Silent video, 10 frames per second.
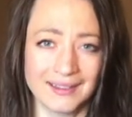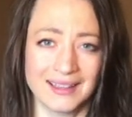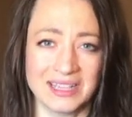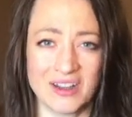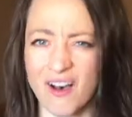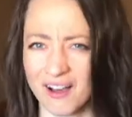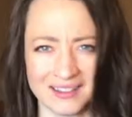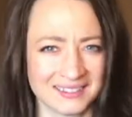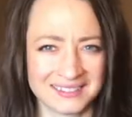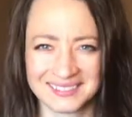and all
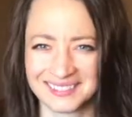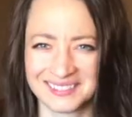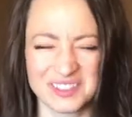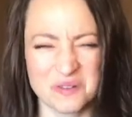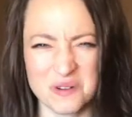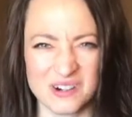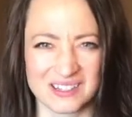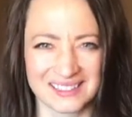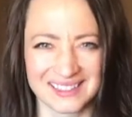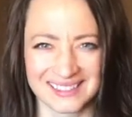the
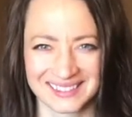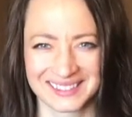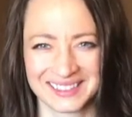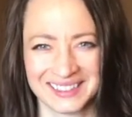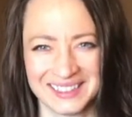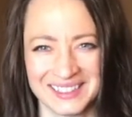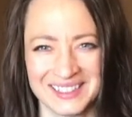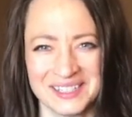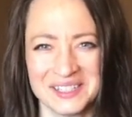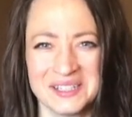world?
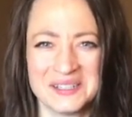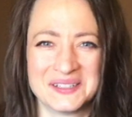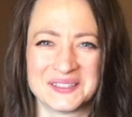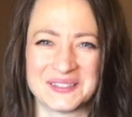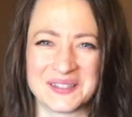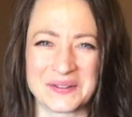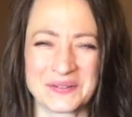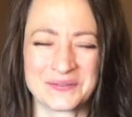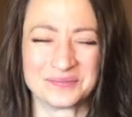So,